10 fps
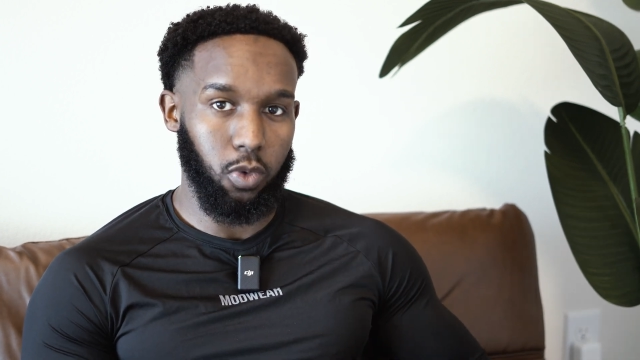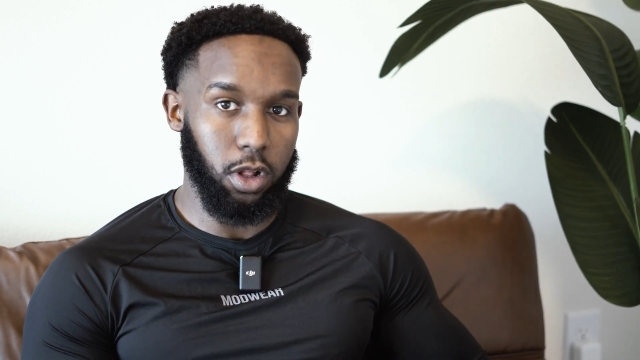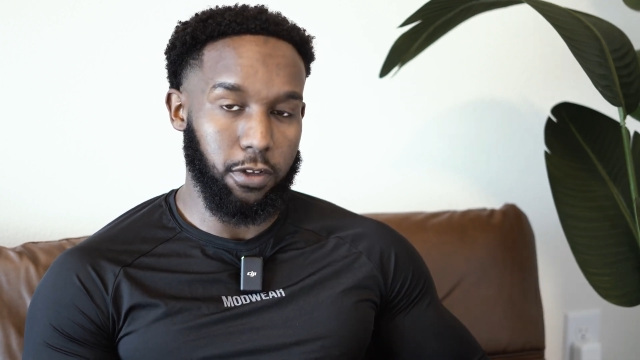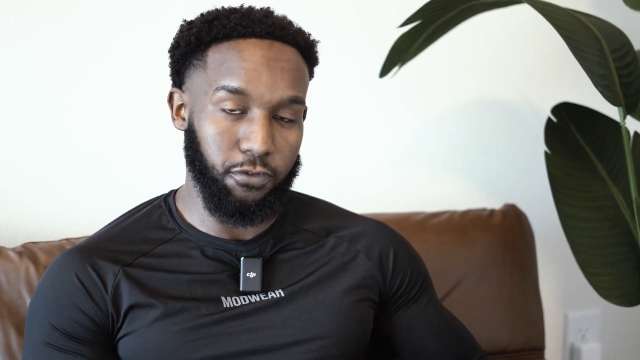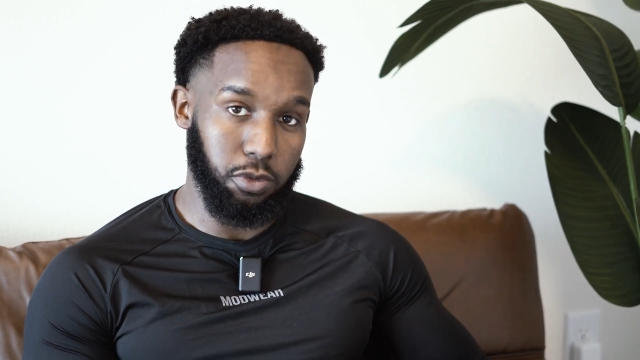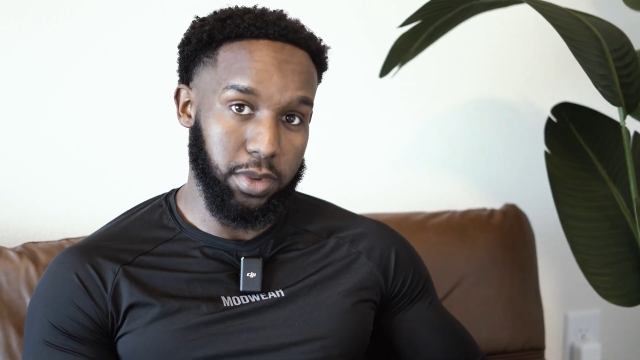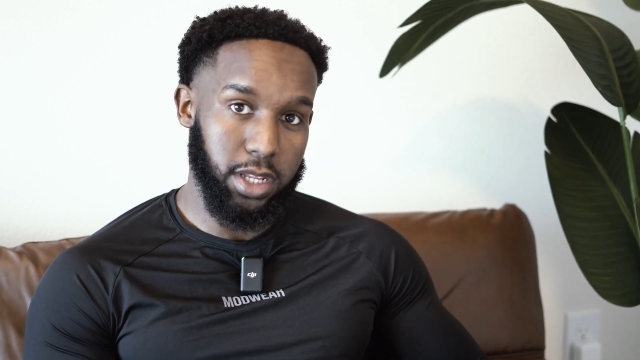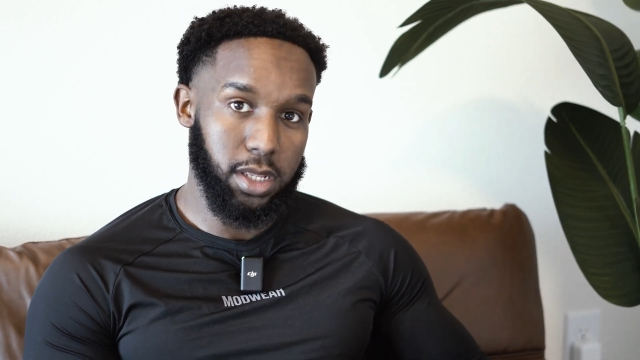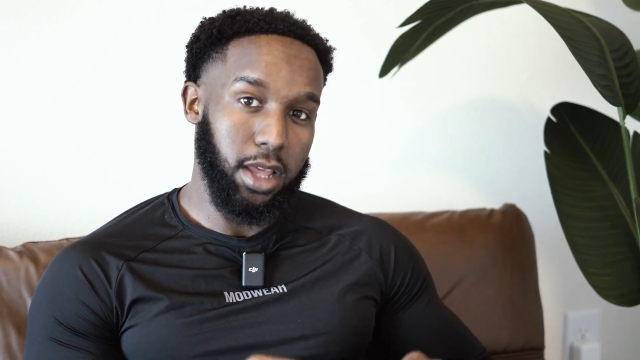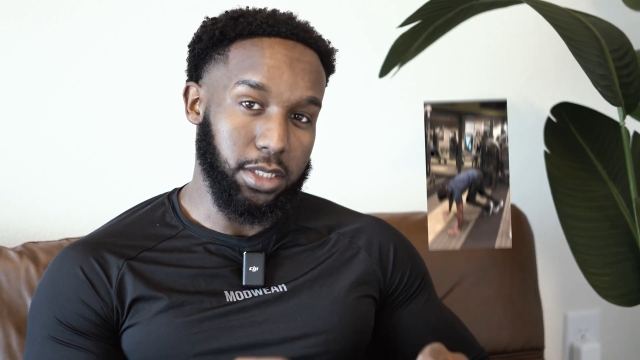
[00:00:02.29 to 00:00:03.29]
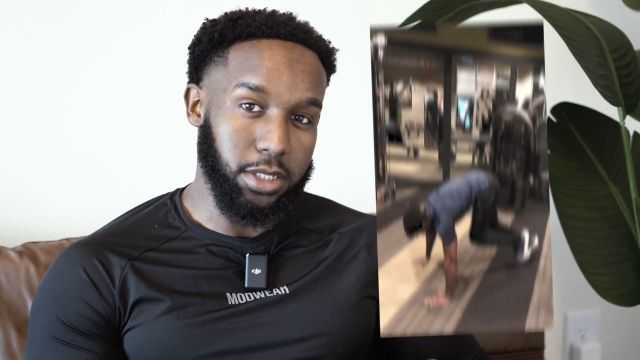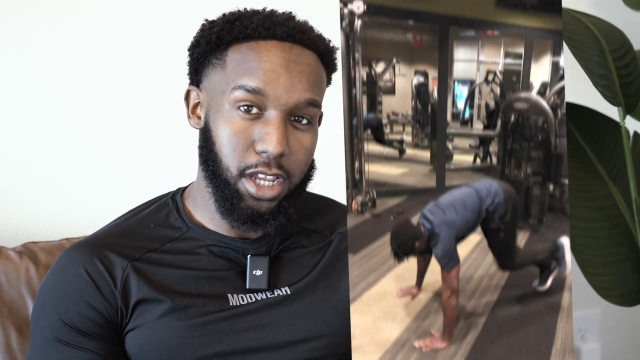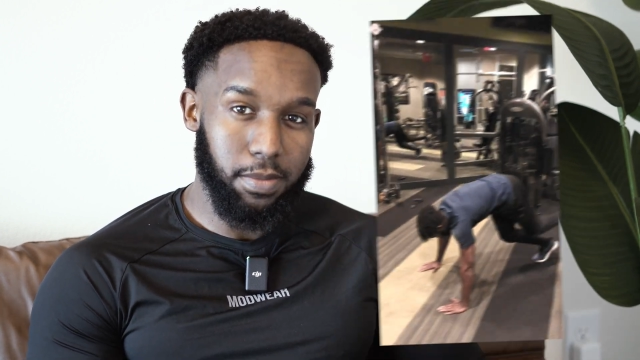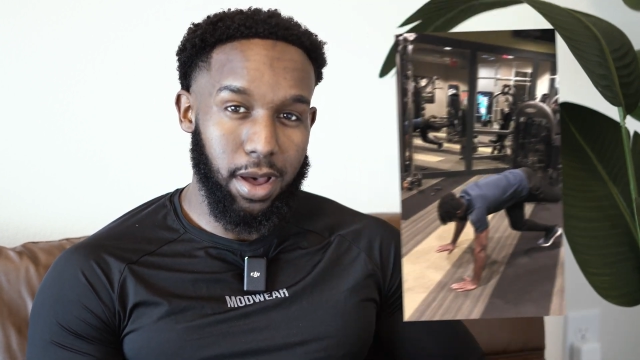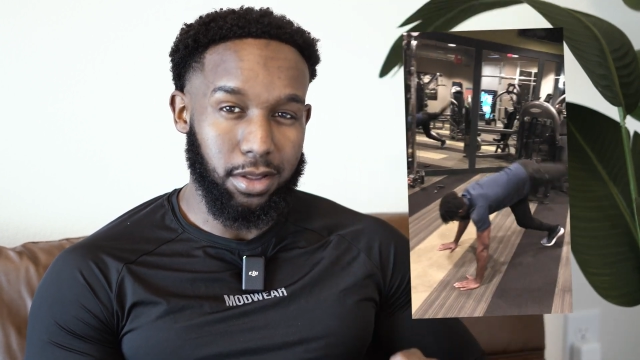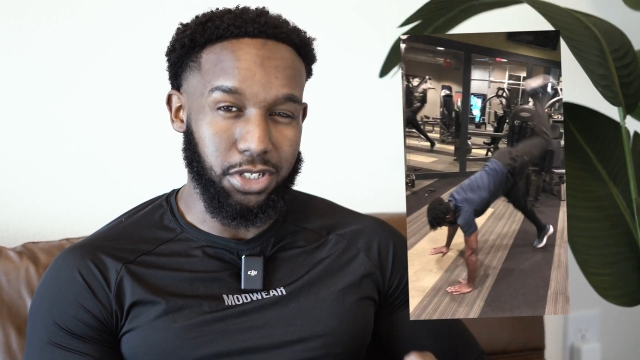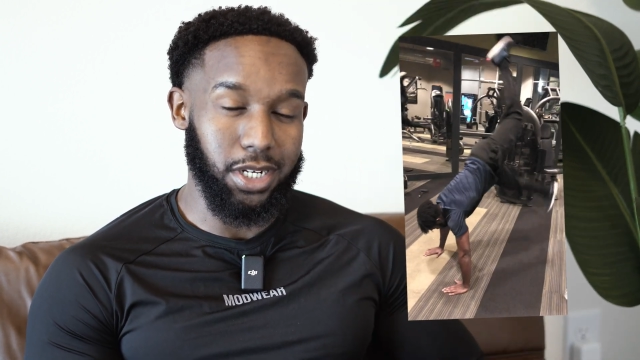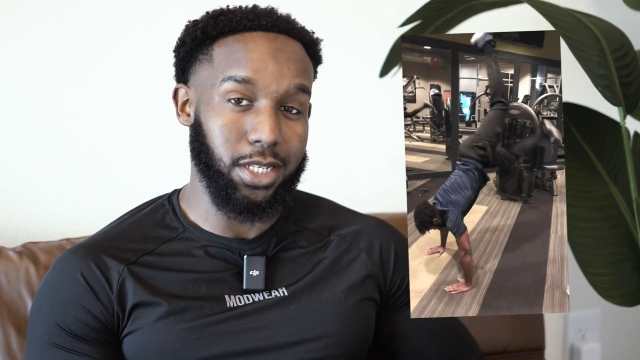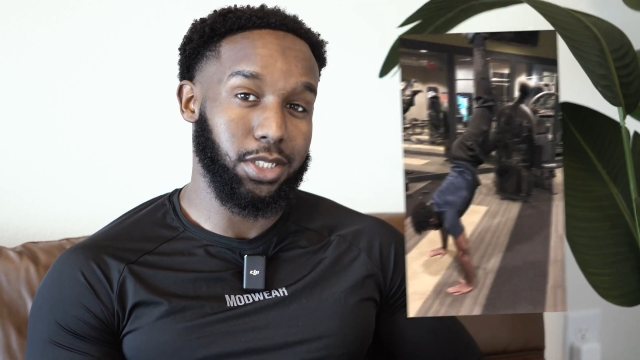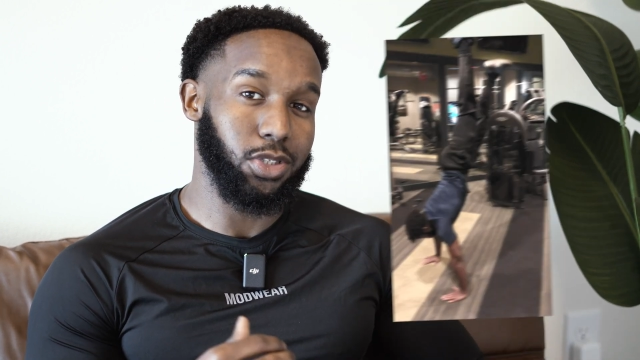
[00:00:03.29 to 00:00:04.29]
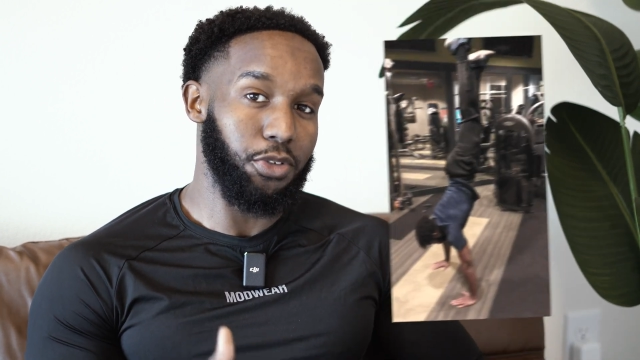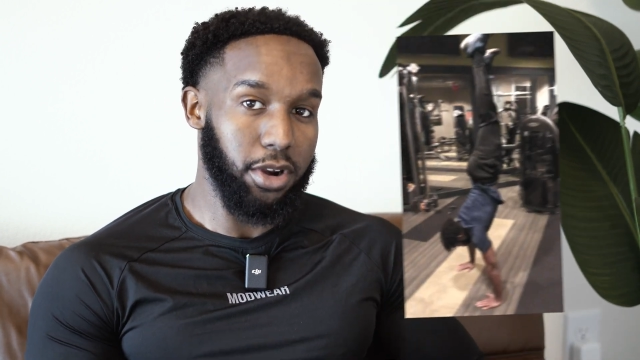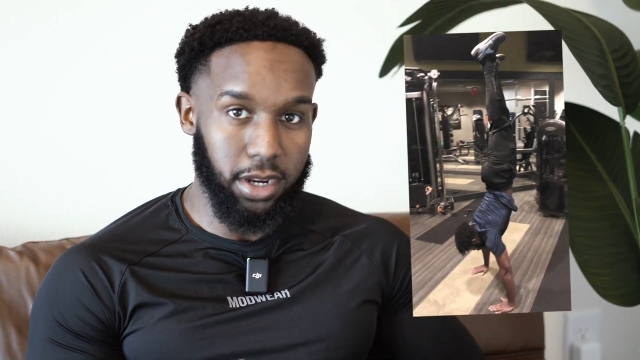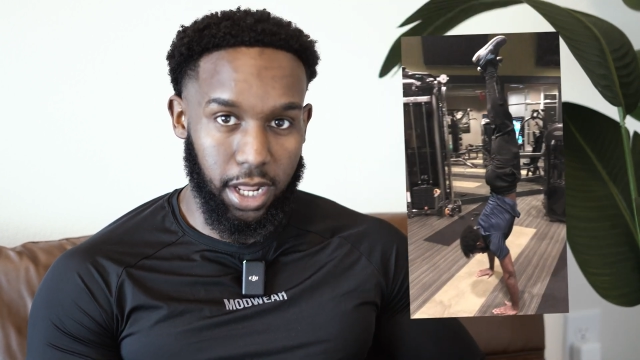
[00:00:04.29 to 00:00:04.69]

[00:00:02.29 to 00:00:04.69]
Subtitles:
Well, for me, it took about just 30